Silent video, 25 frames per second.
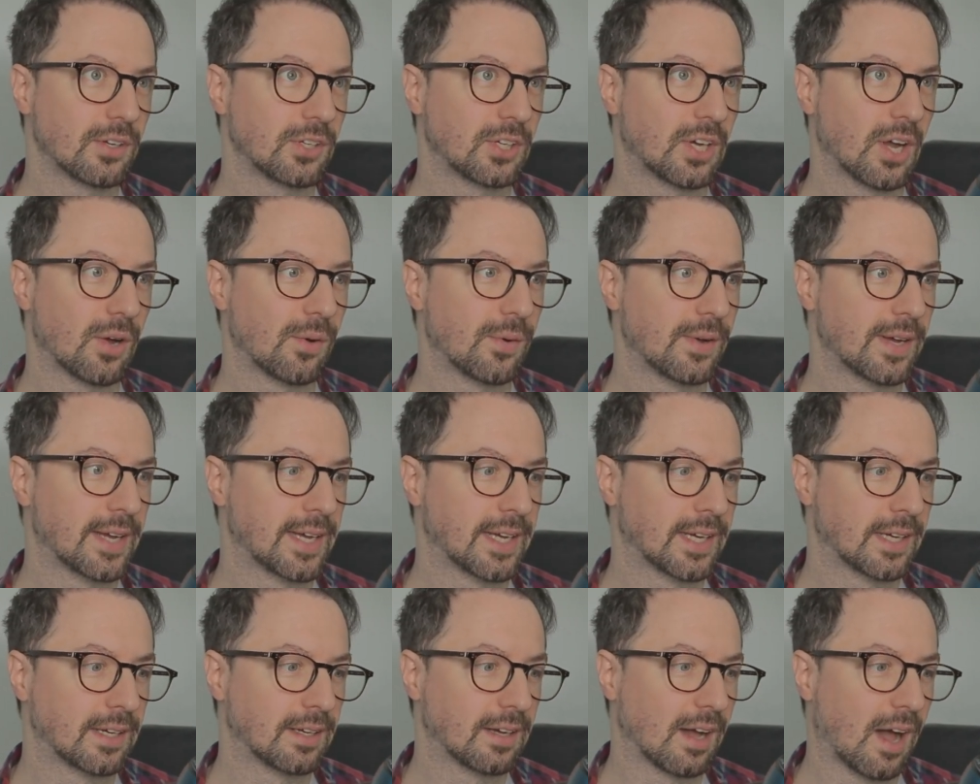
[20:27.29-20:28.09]

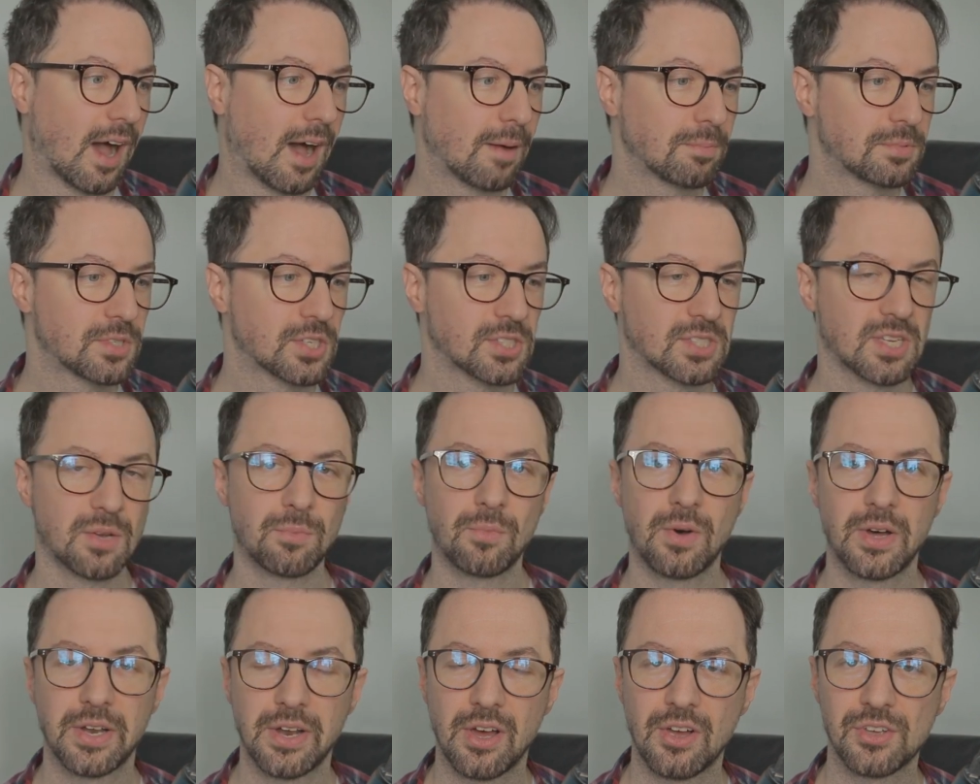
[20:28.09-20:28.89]
going up to
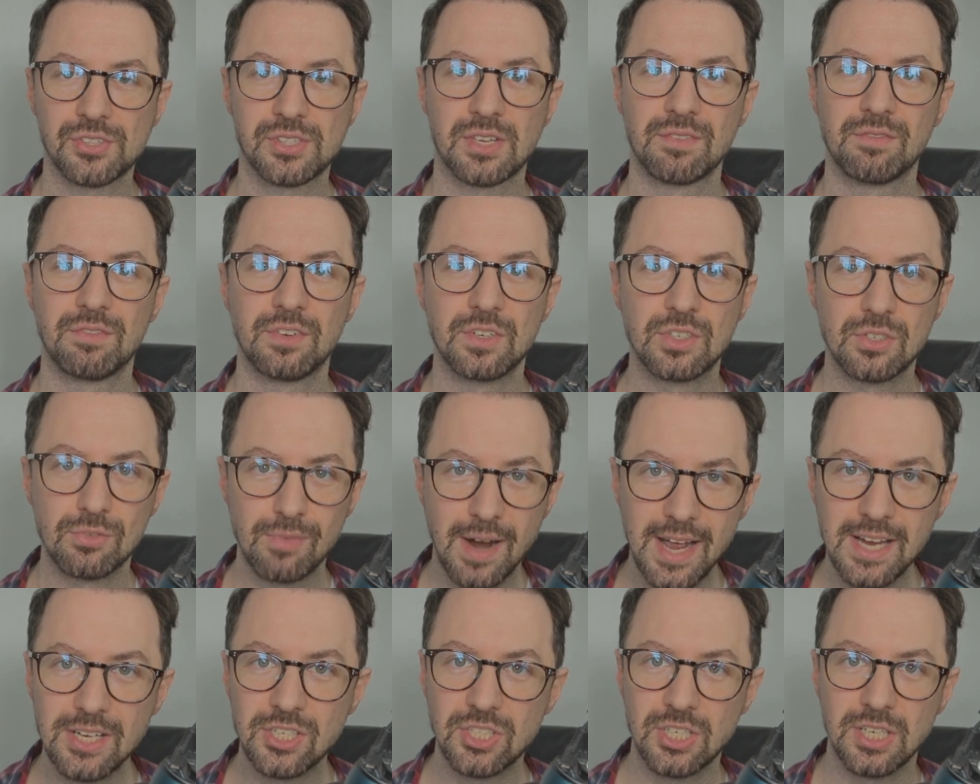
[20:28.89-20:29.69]
someone asking for
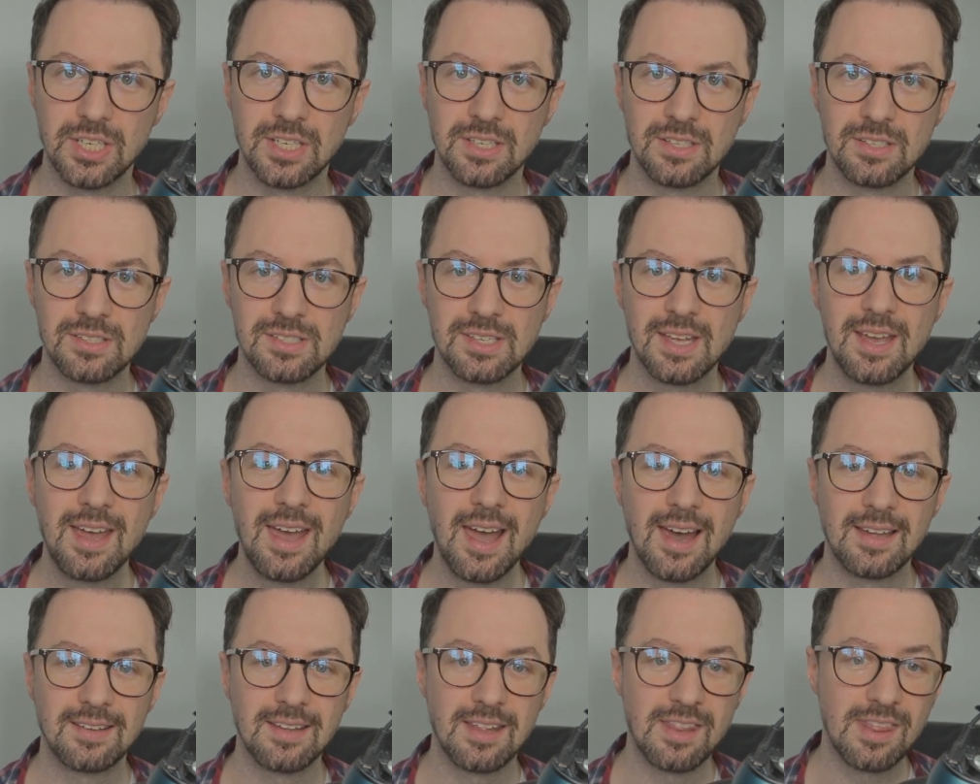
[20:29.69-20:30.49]
directions
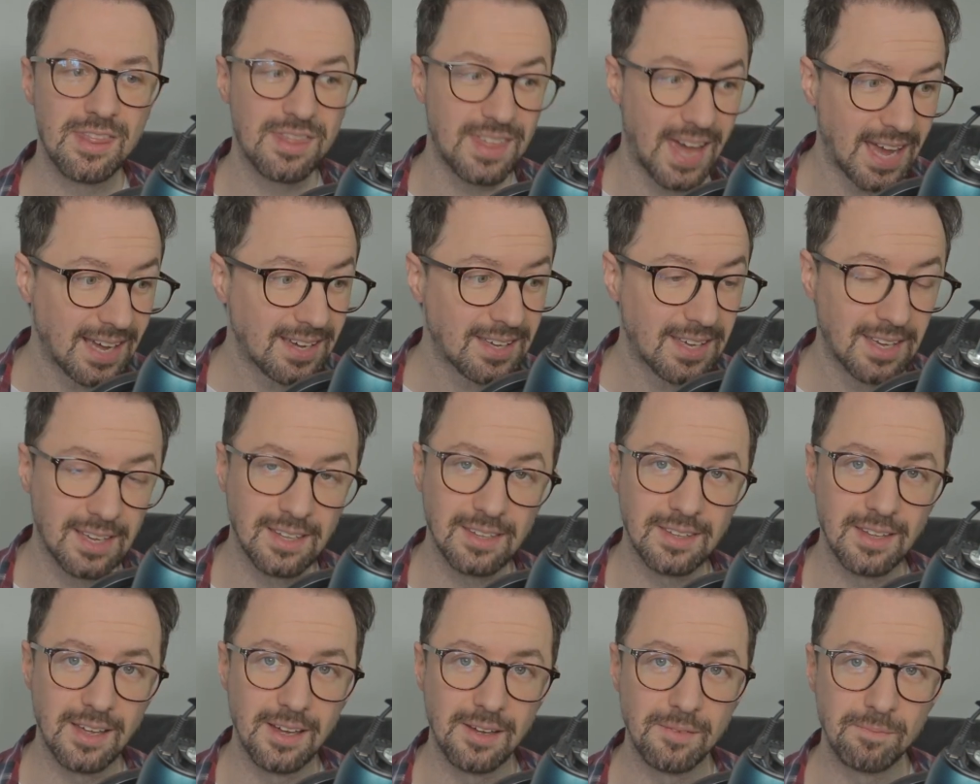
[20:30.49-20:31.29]
and then
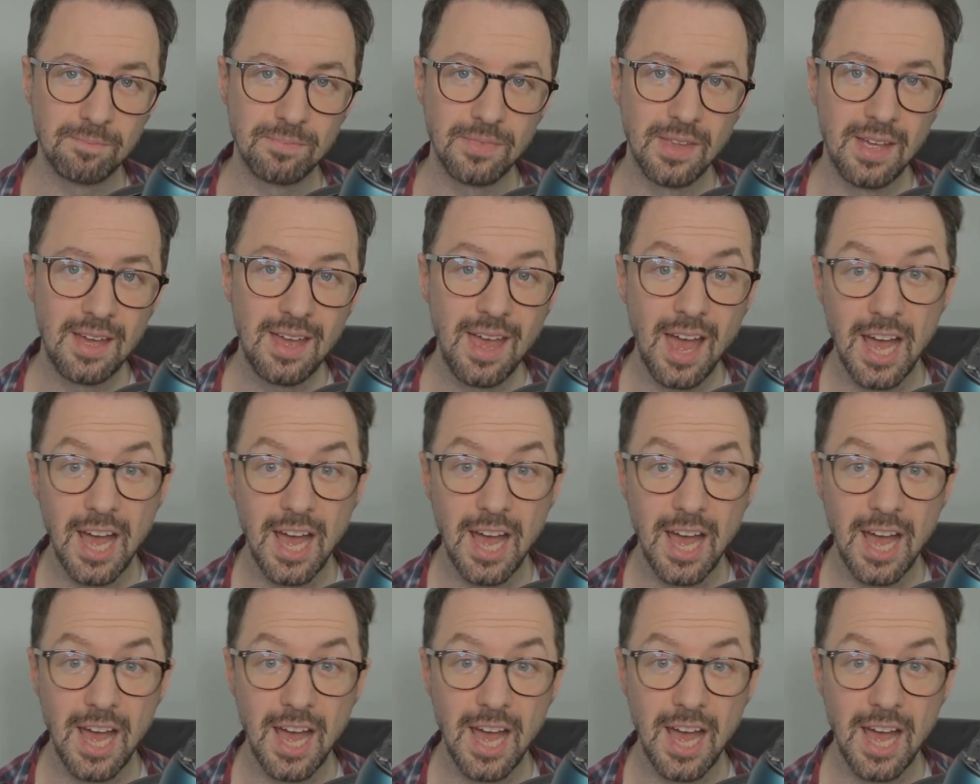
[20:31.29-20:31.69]
thanking them,